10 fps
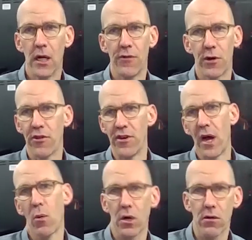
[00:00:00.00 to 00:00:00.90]
if you're in the
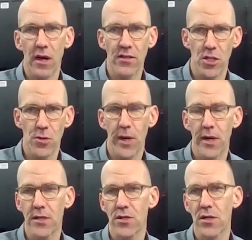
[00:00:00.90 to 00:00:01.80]
network closet
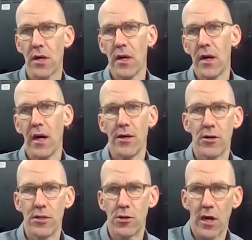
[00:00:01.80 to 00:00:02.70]
space and
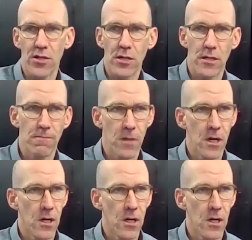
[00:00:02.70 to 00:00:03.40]
you're addressing